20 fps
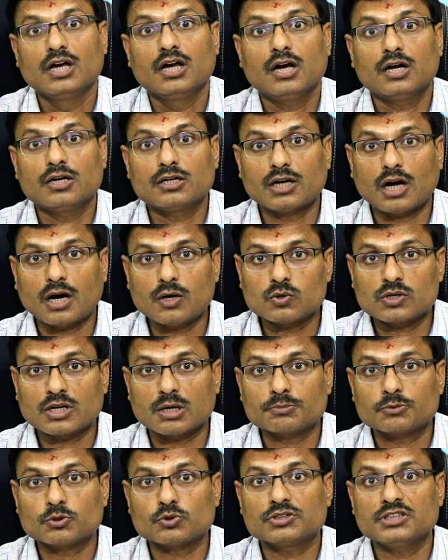And now
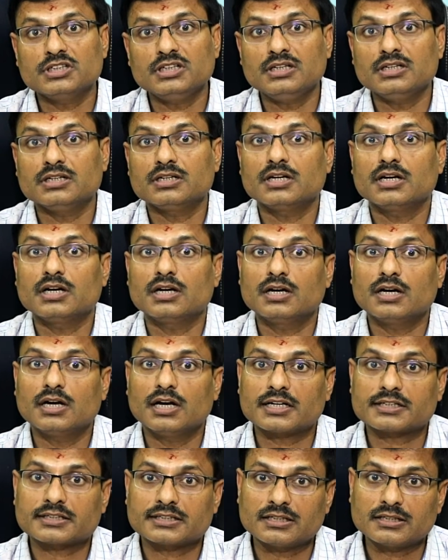come to the
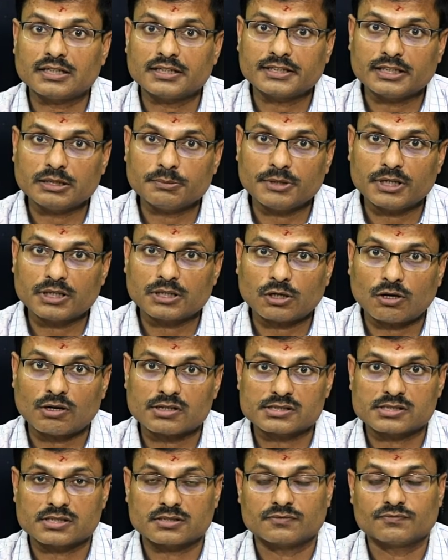external tibial
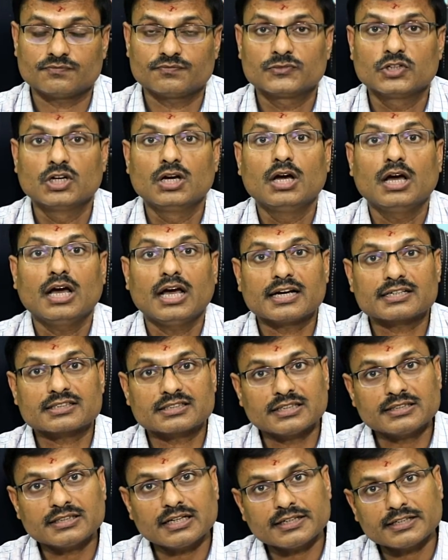torsion.
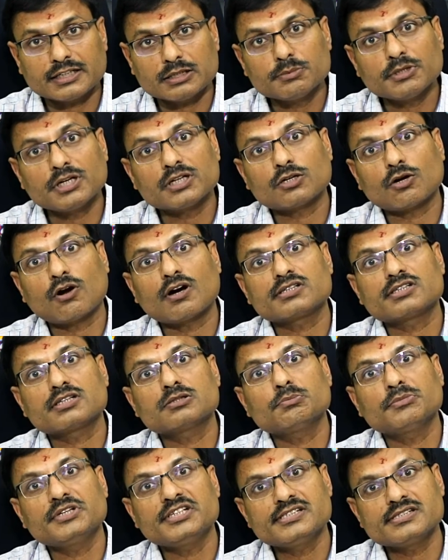External tibial torsion
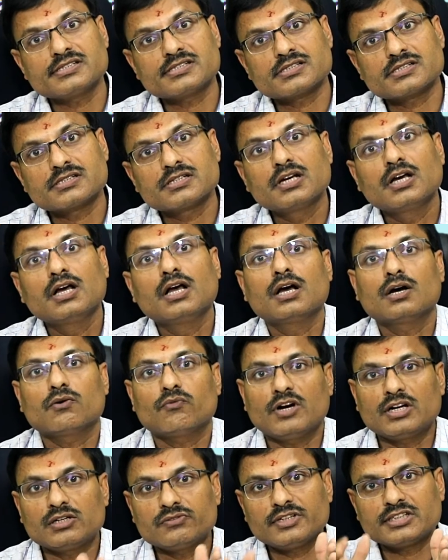means
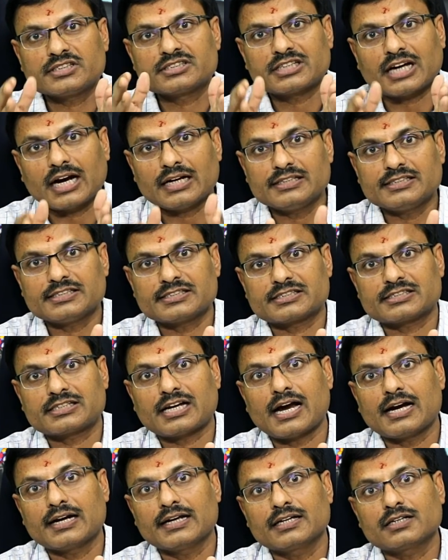whenever child is
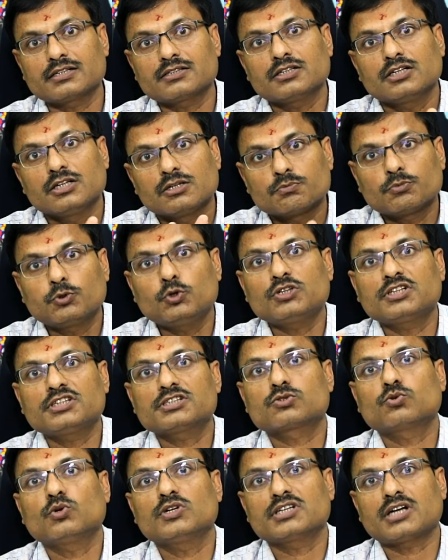standing, foot is
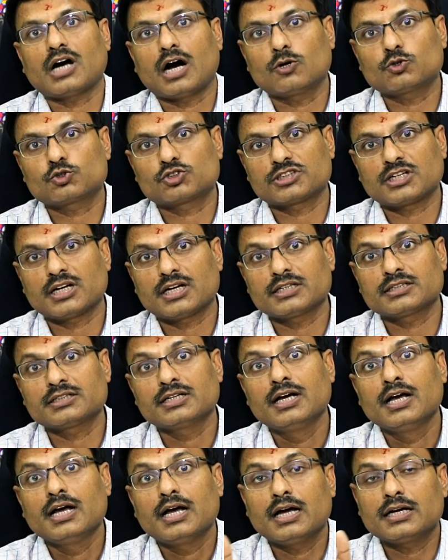going outside,
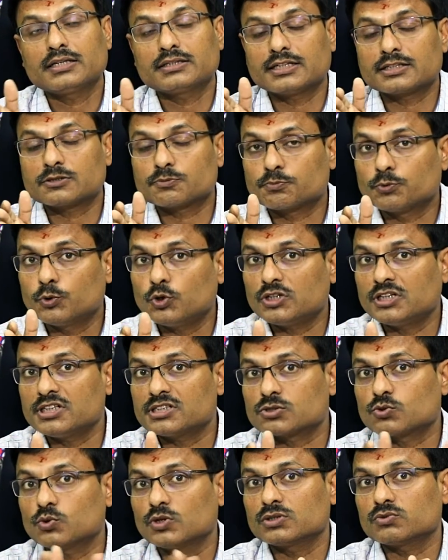and that foot is
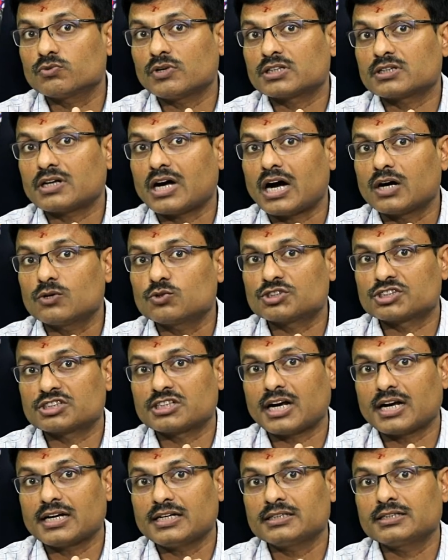going
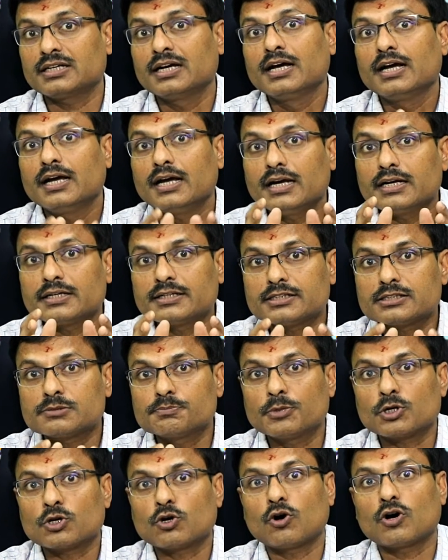outside, it is
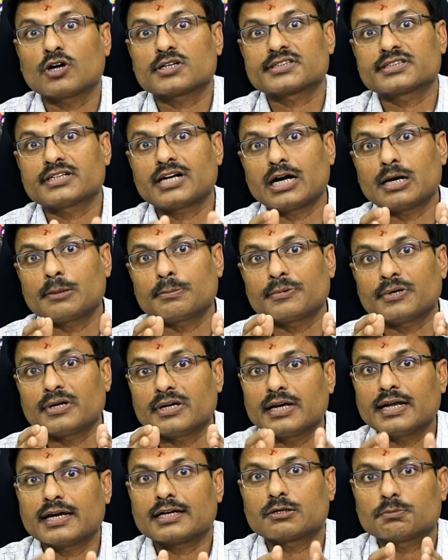because of
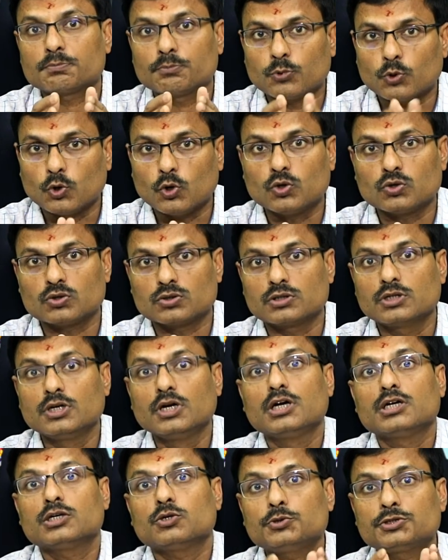leg bone
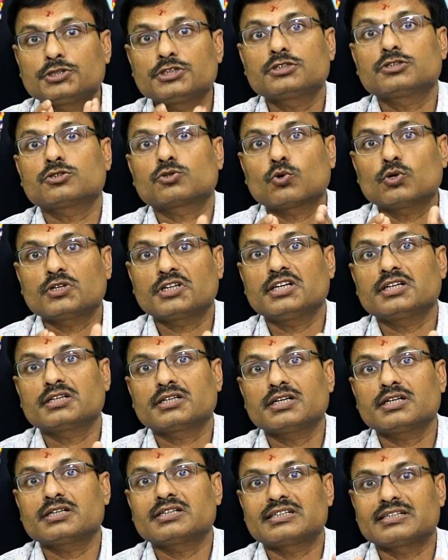which is
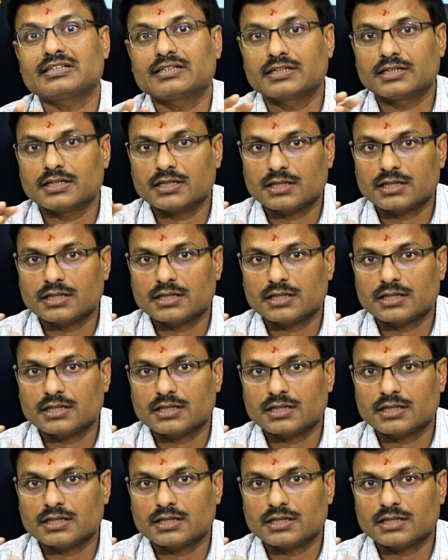rotated